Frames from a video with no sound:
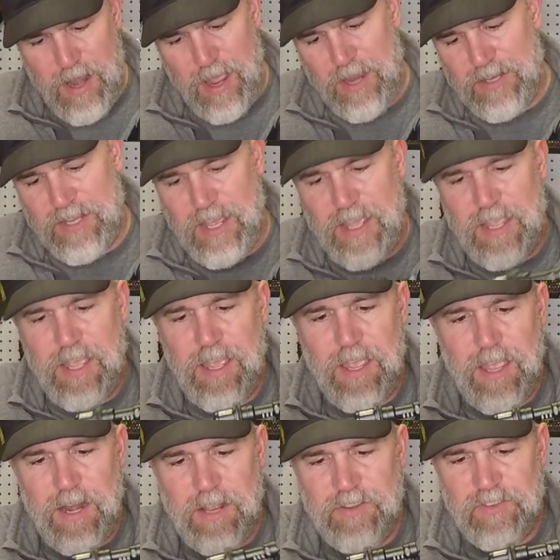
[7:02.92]
I take
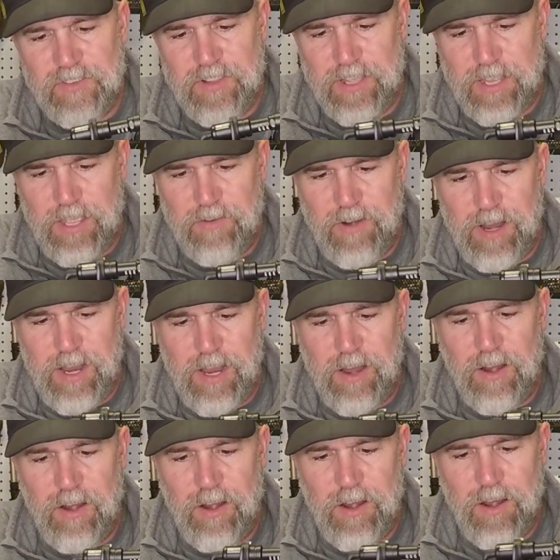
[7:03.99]
and I just click in right
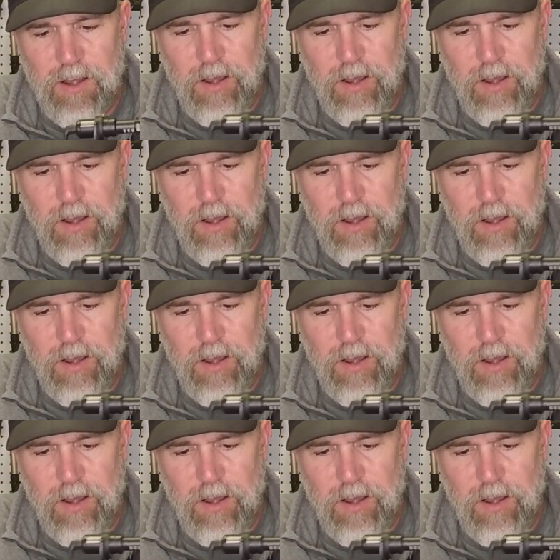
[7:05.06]
here